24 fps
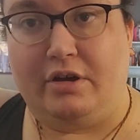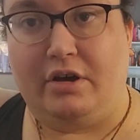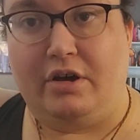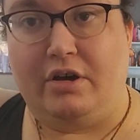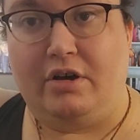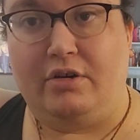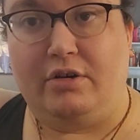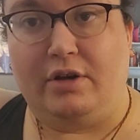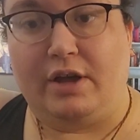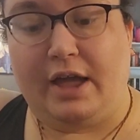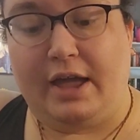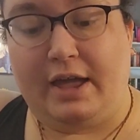
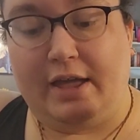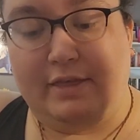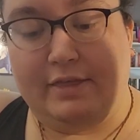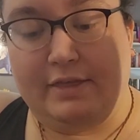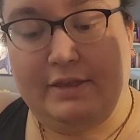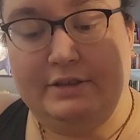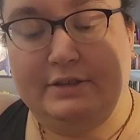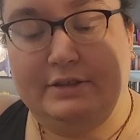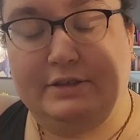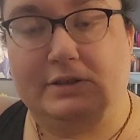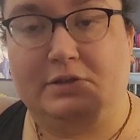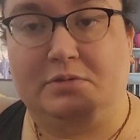oh, okay,
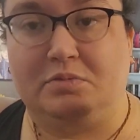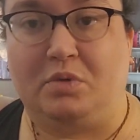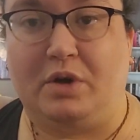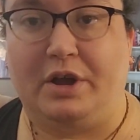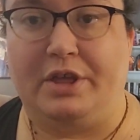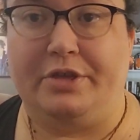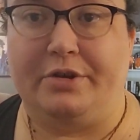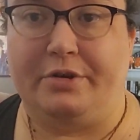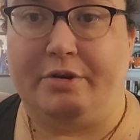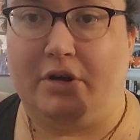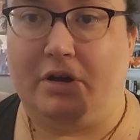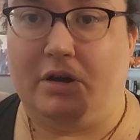this is why
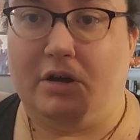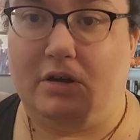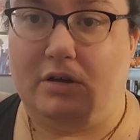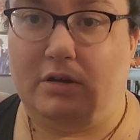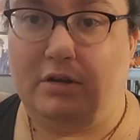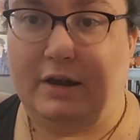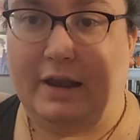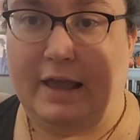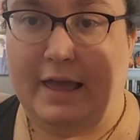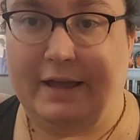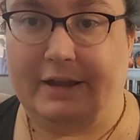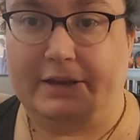they're
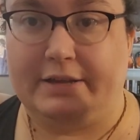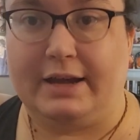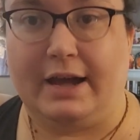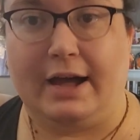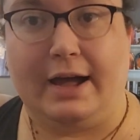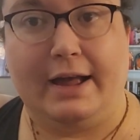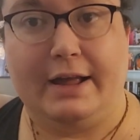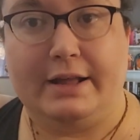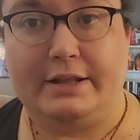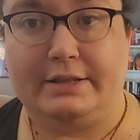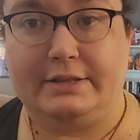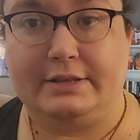all, like,
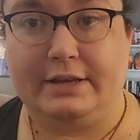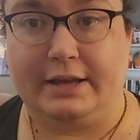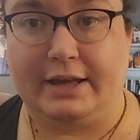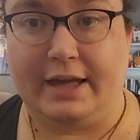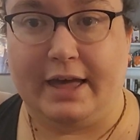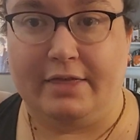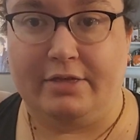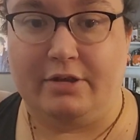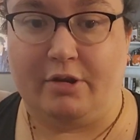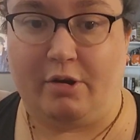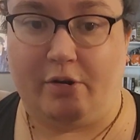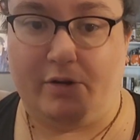tied
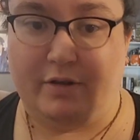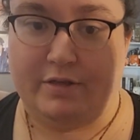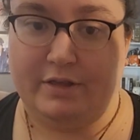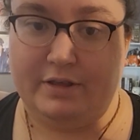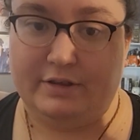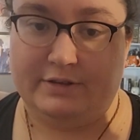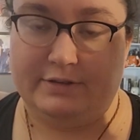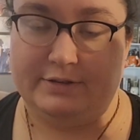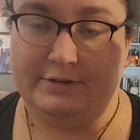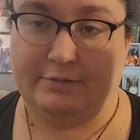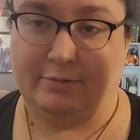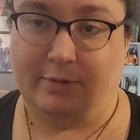together. And
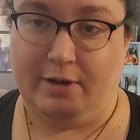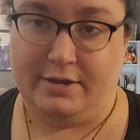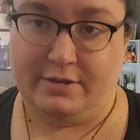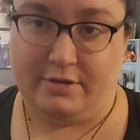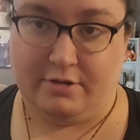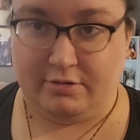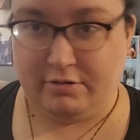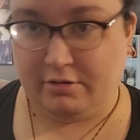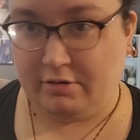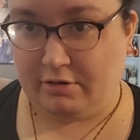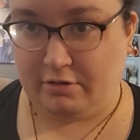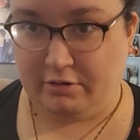this is why
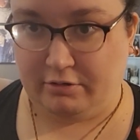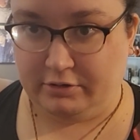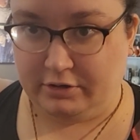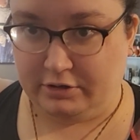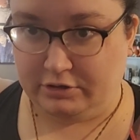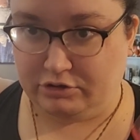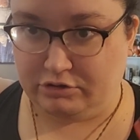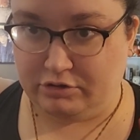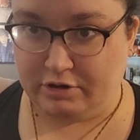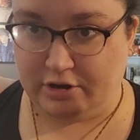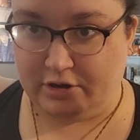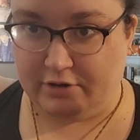they're the golden
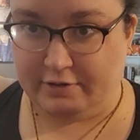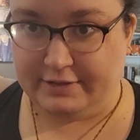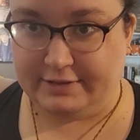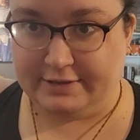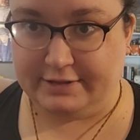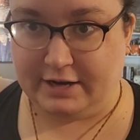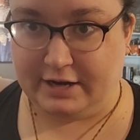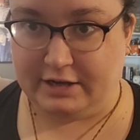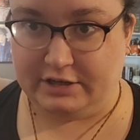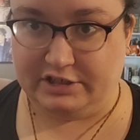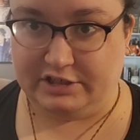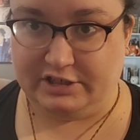trio. It's
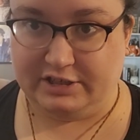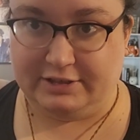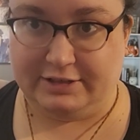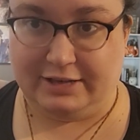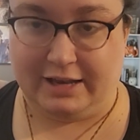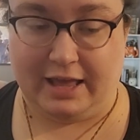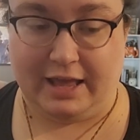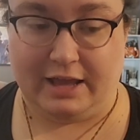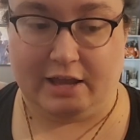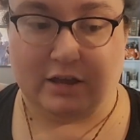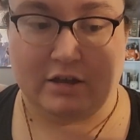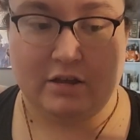not just,
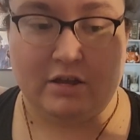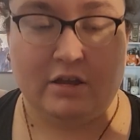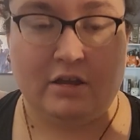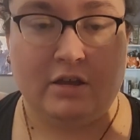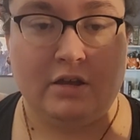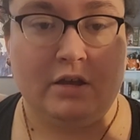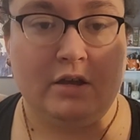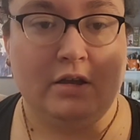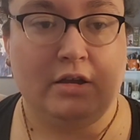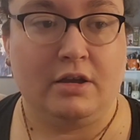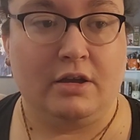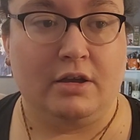like,
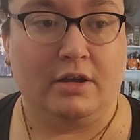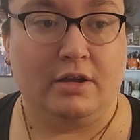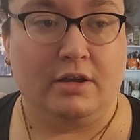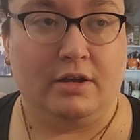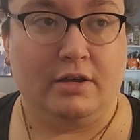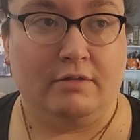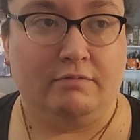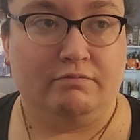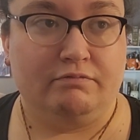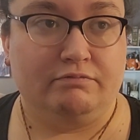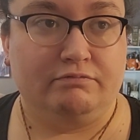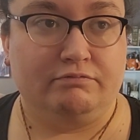
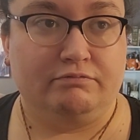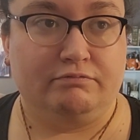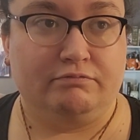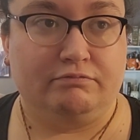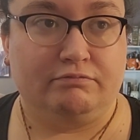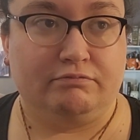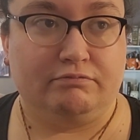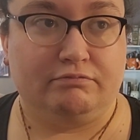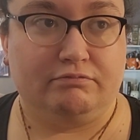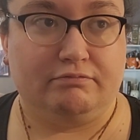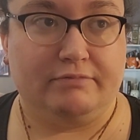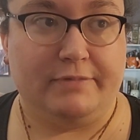
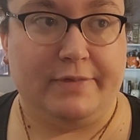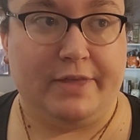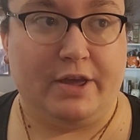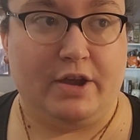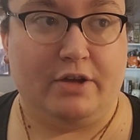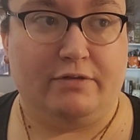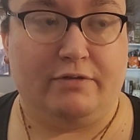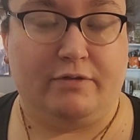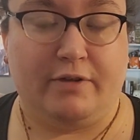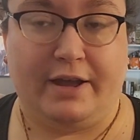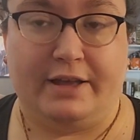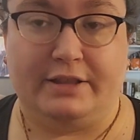they're
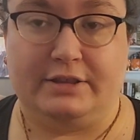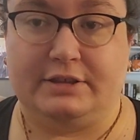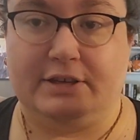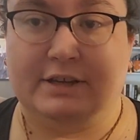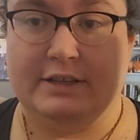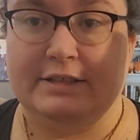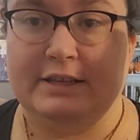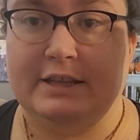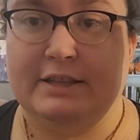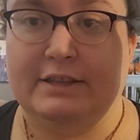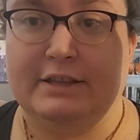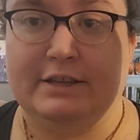friends.
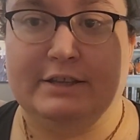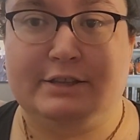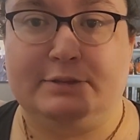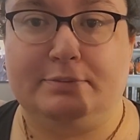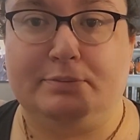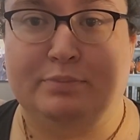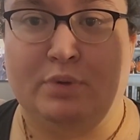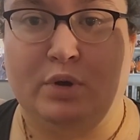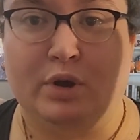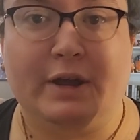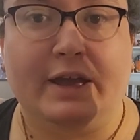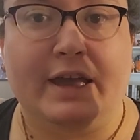Because in this
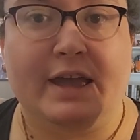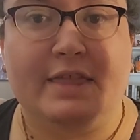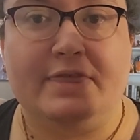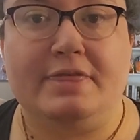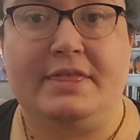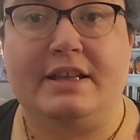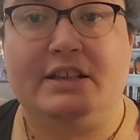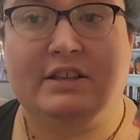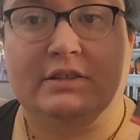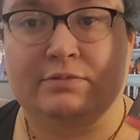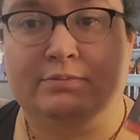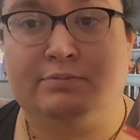
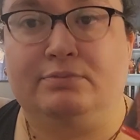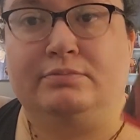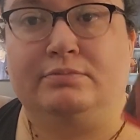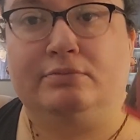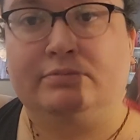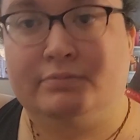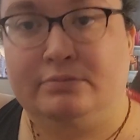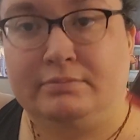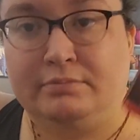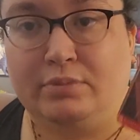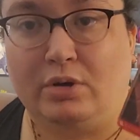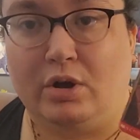
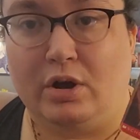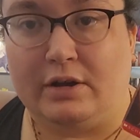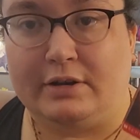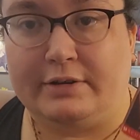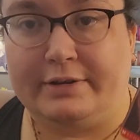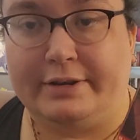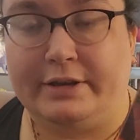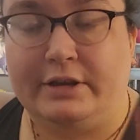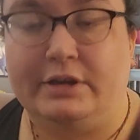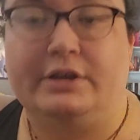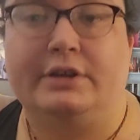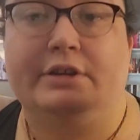
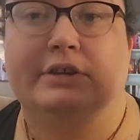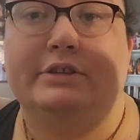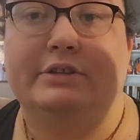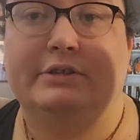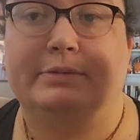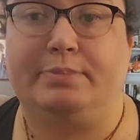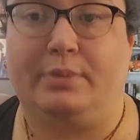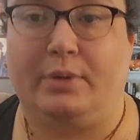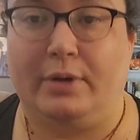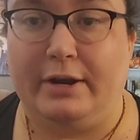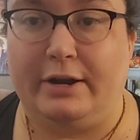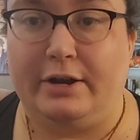book,
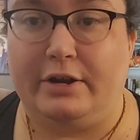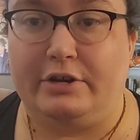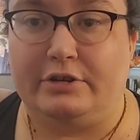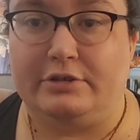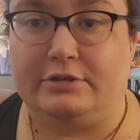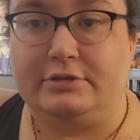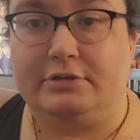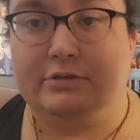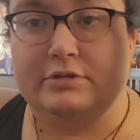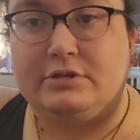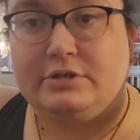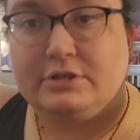
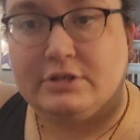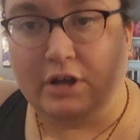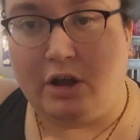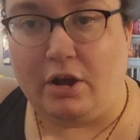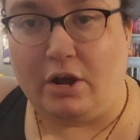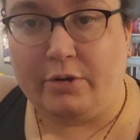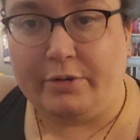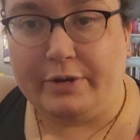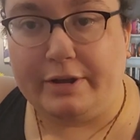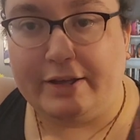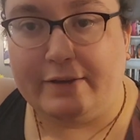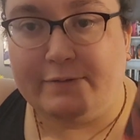spoilers,
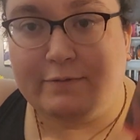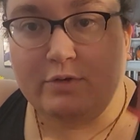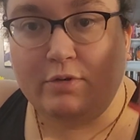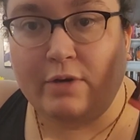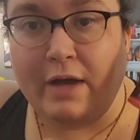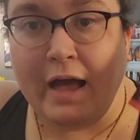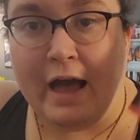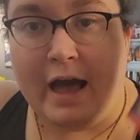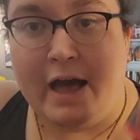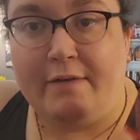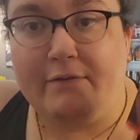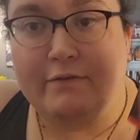sorry if you
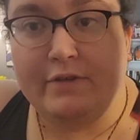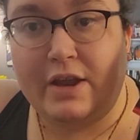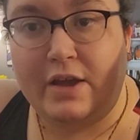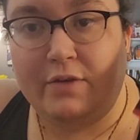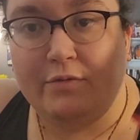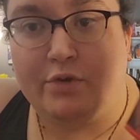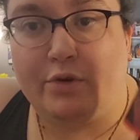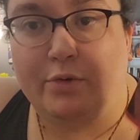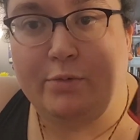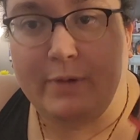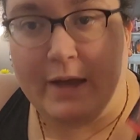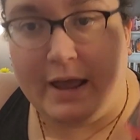have
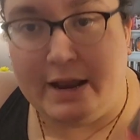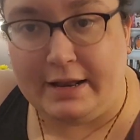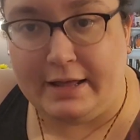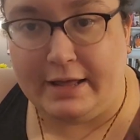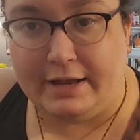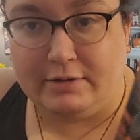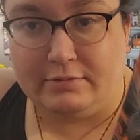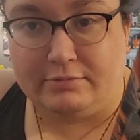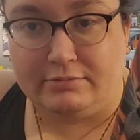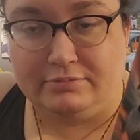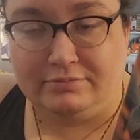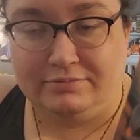never read
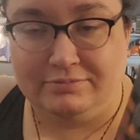it,